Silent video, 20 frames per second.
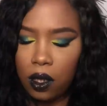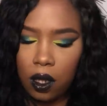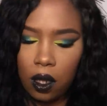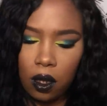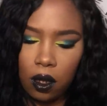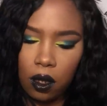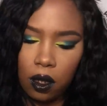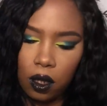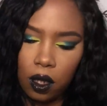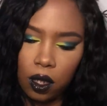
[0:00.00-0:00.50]

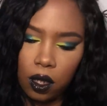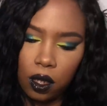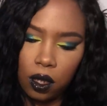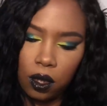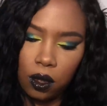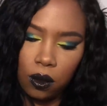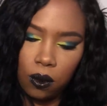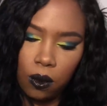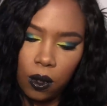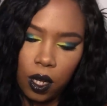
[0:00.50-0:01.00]
So let's
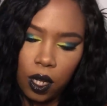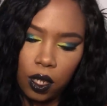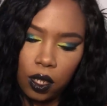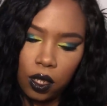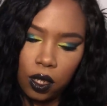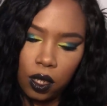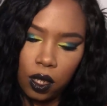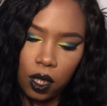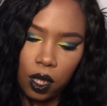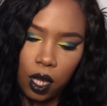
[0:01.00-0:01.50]

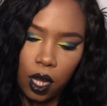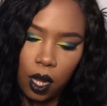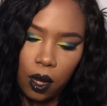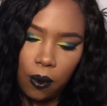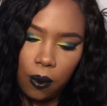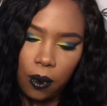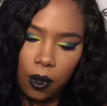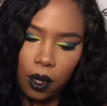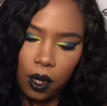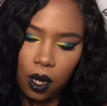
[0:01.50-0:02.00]
swatch
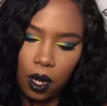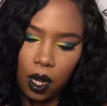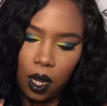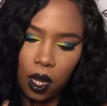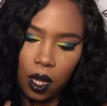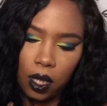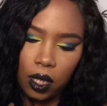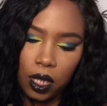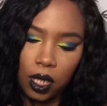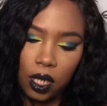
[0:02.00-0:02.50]
that one
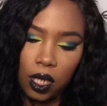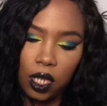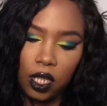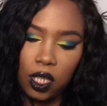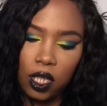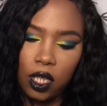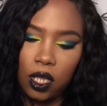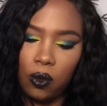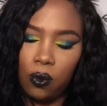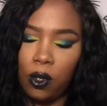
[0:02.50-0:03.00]
next. And
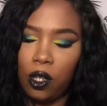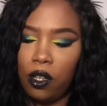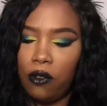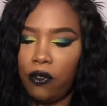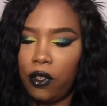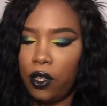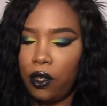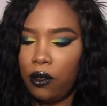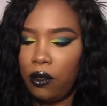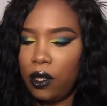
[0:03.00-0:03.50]
this is one
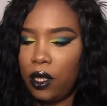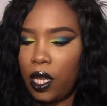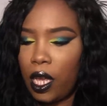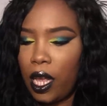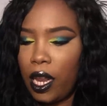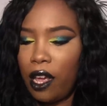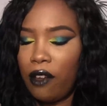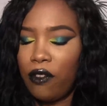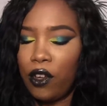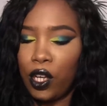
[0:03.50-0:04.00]
of those
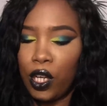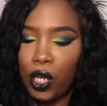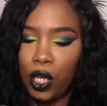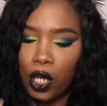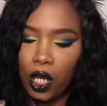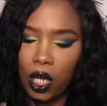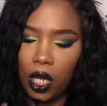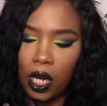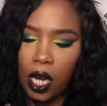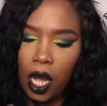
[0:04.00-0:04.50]
that have a
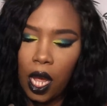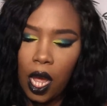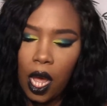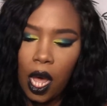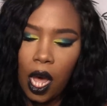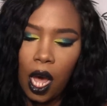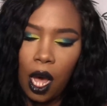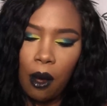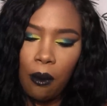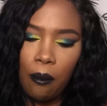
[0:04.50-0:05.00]
good
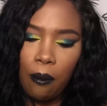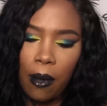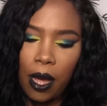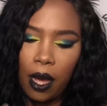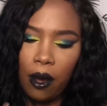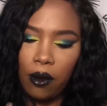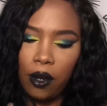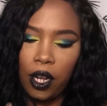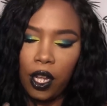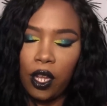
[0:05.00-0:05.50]

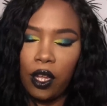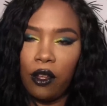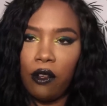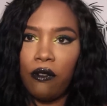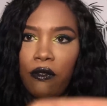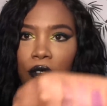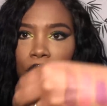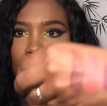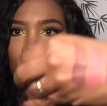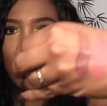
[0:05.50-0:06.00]
amount
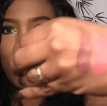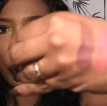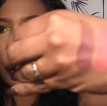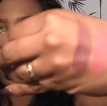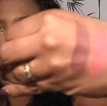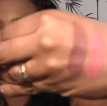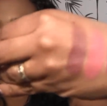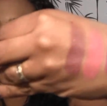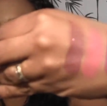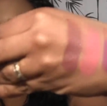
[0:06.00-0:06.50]
of
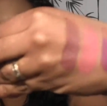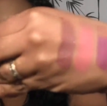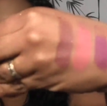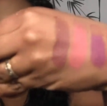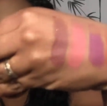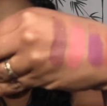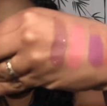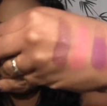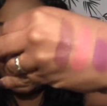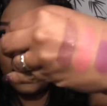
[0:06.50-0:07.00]

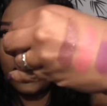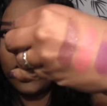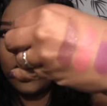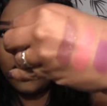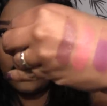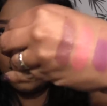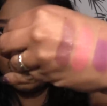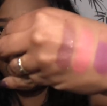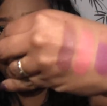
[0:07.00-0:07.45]
shimmer in it.